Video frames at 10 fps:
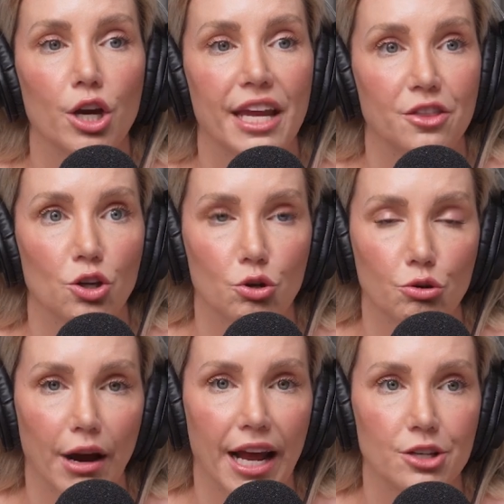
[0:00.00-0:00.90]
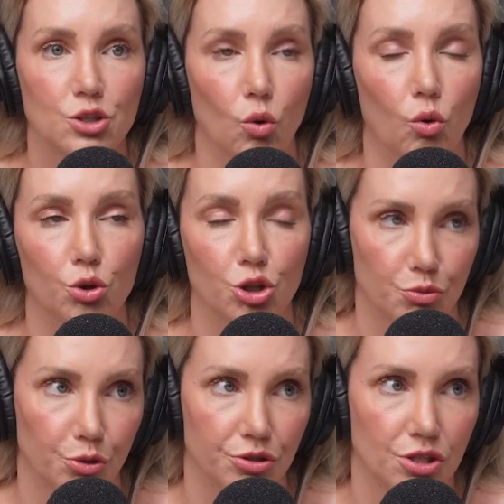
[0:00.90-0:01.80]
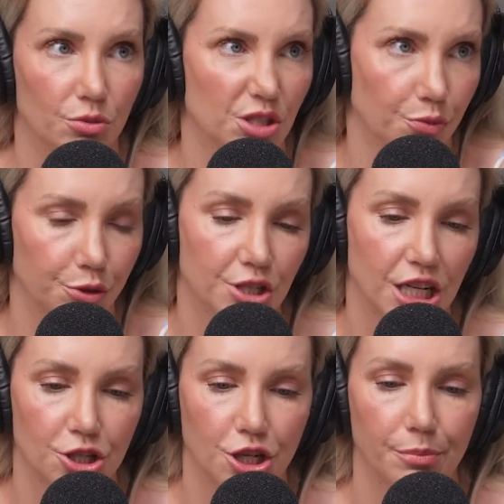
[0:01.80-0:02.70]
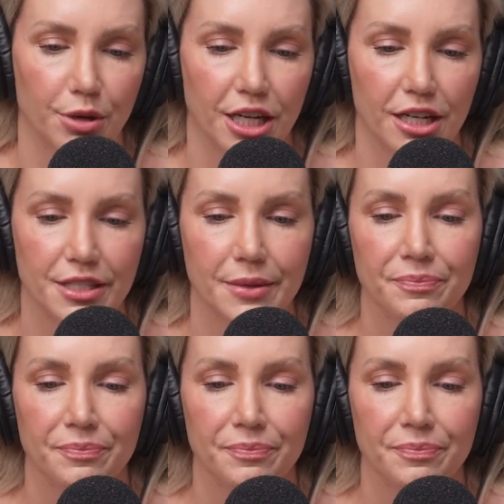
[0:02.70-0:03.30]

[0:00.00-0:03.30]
either your grays or your roots. So it's a root touch-up product.